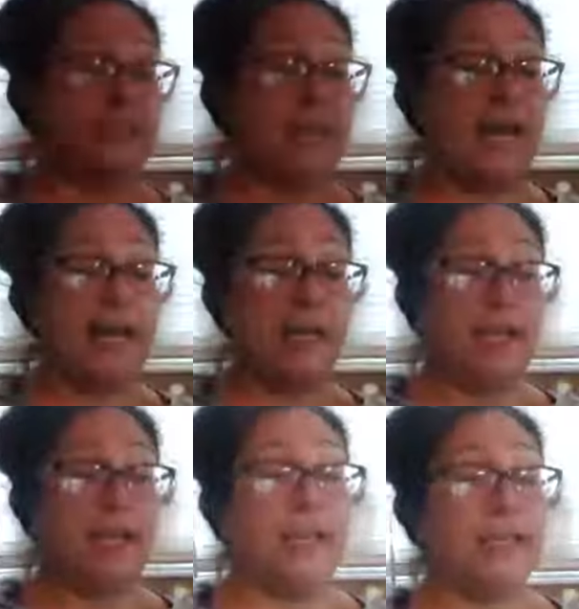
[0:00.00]
That
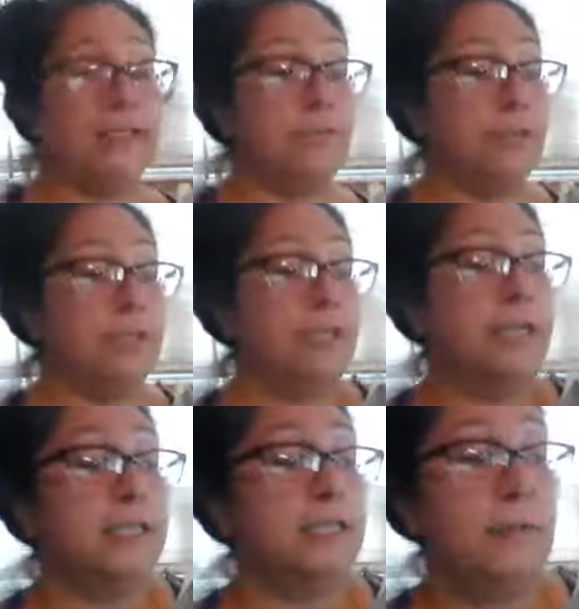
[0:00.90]
kind of gets pretty
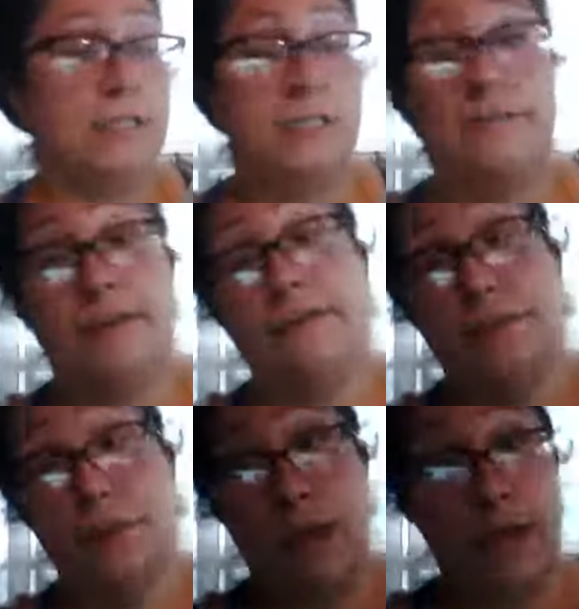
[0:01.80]
expensive
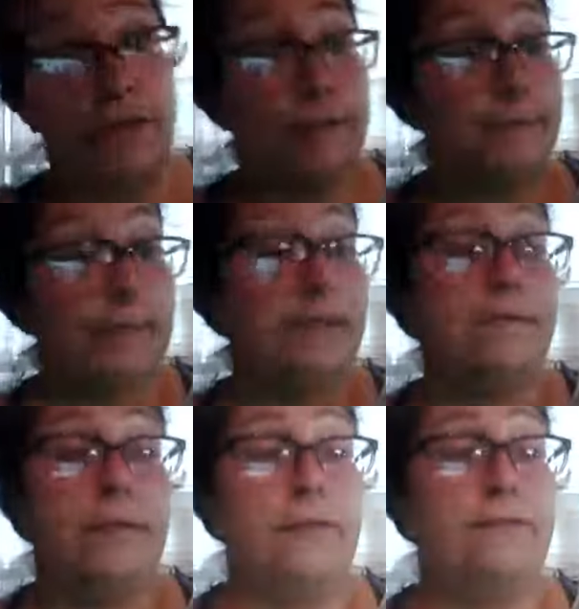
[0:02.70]
after a while, if
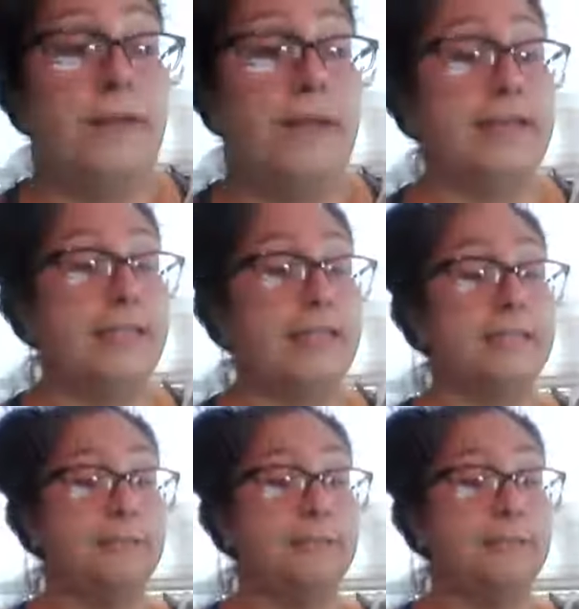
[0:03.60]
you can find it.